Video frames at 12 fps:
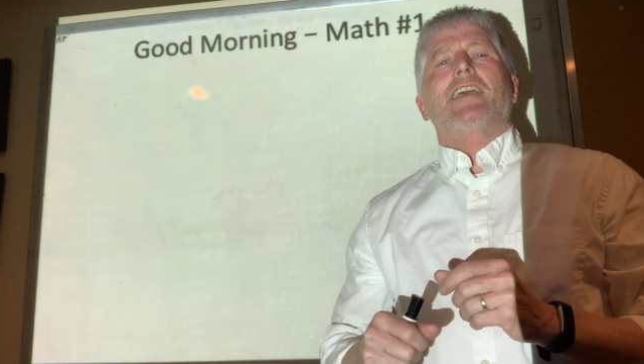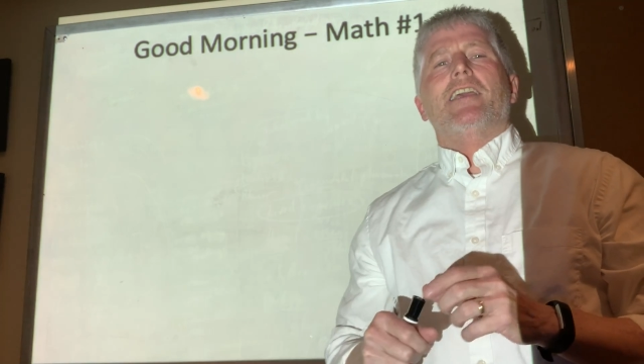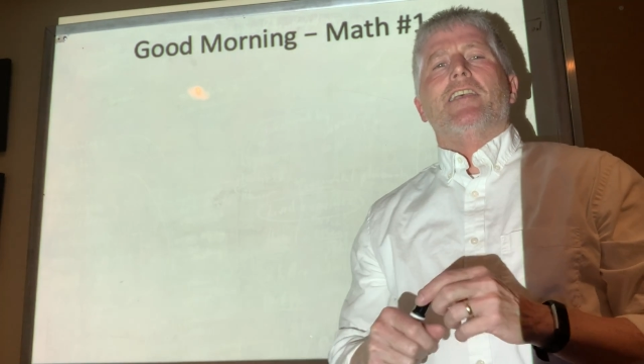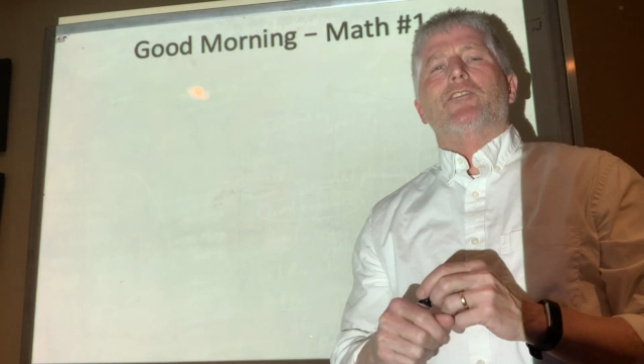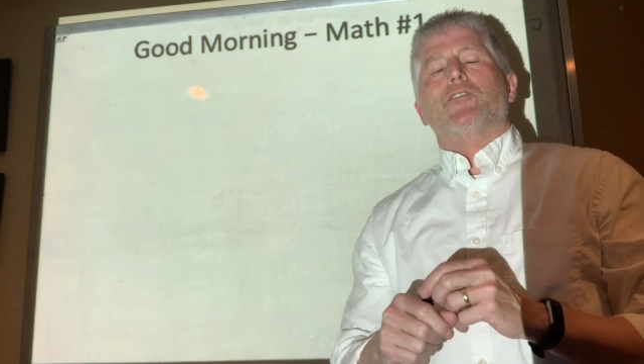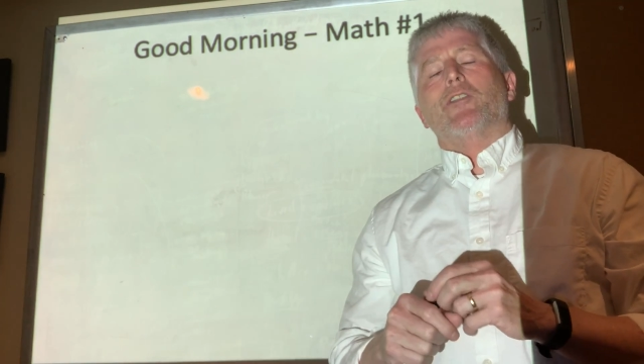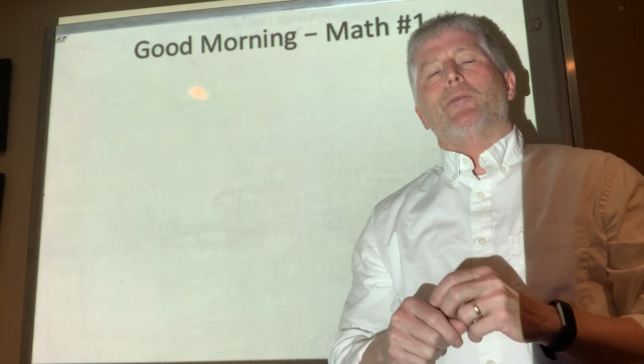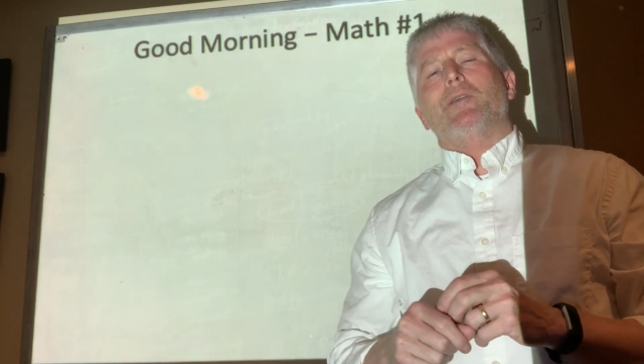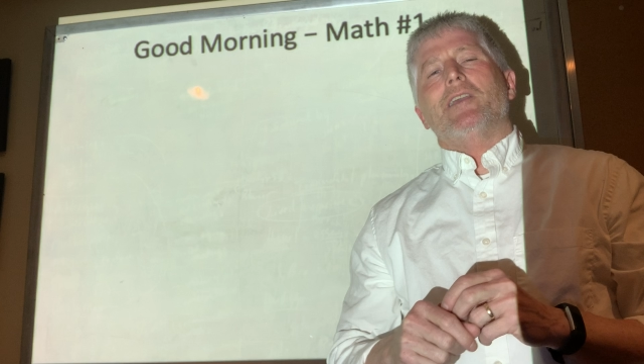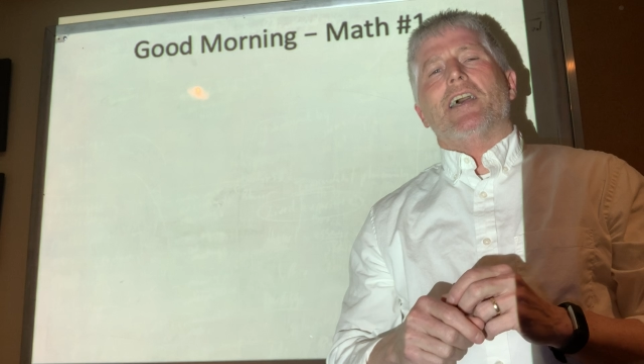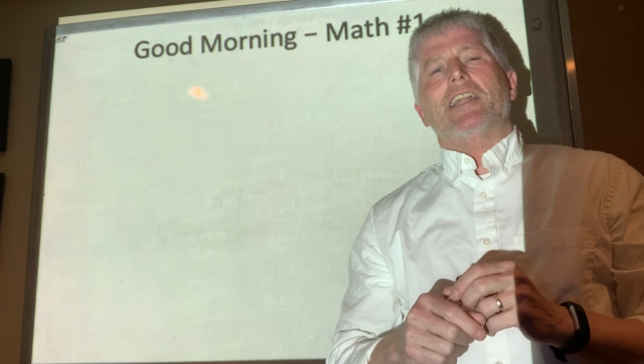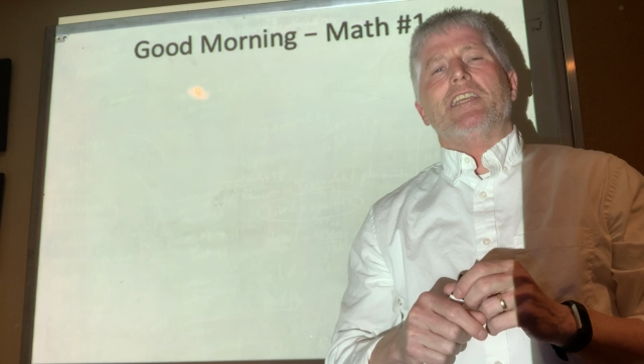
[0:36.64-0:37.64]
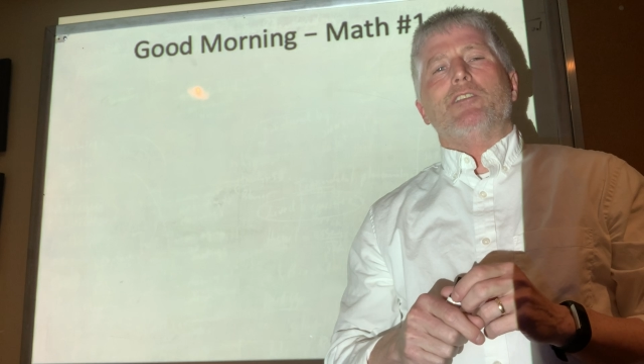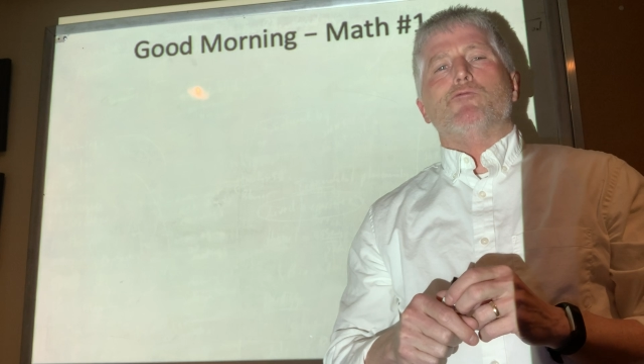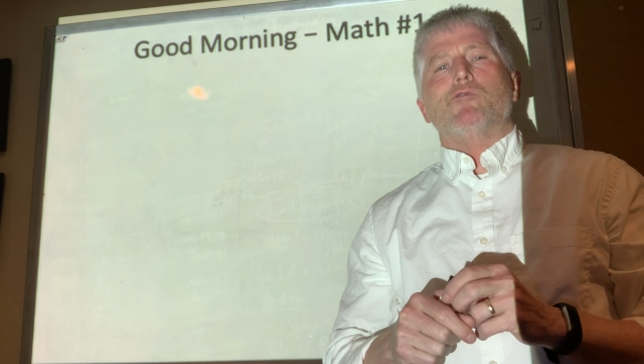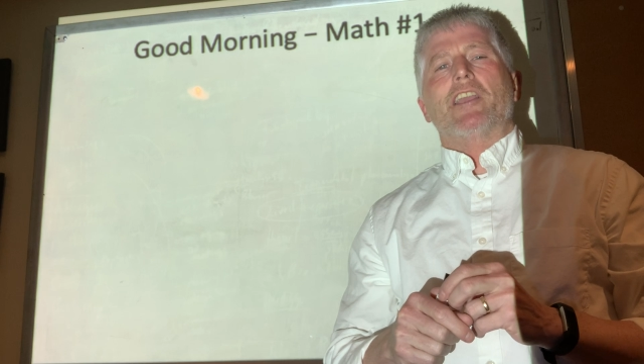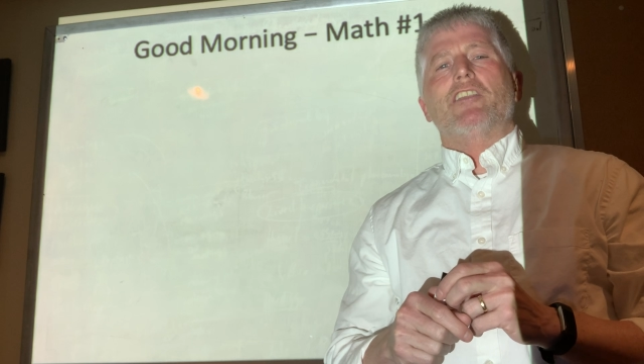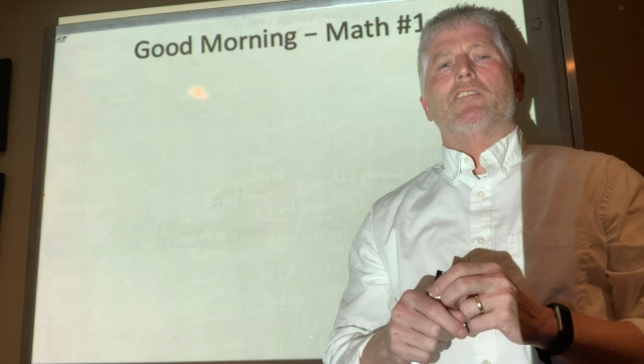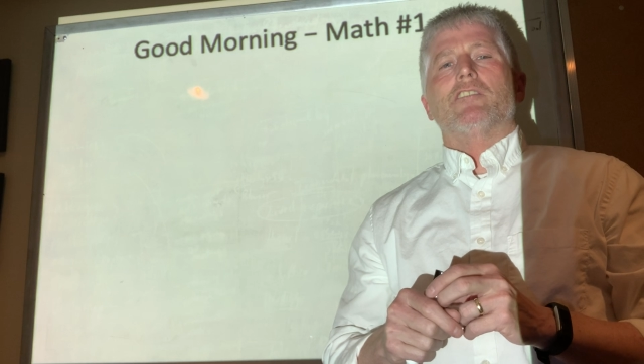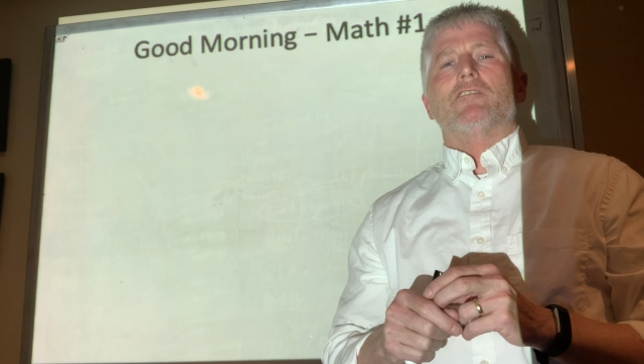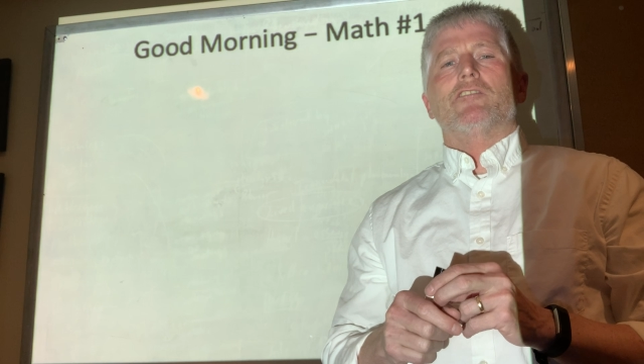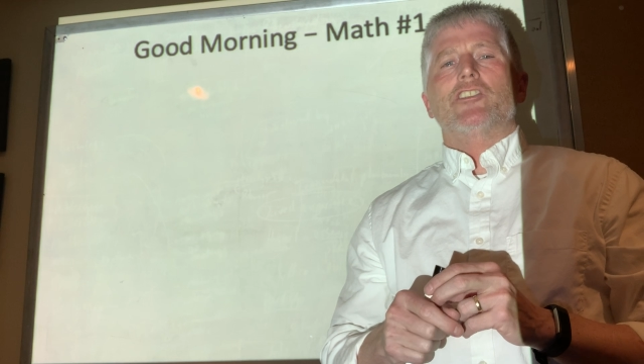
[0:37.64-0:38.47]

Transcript: It's going to be an irregular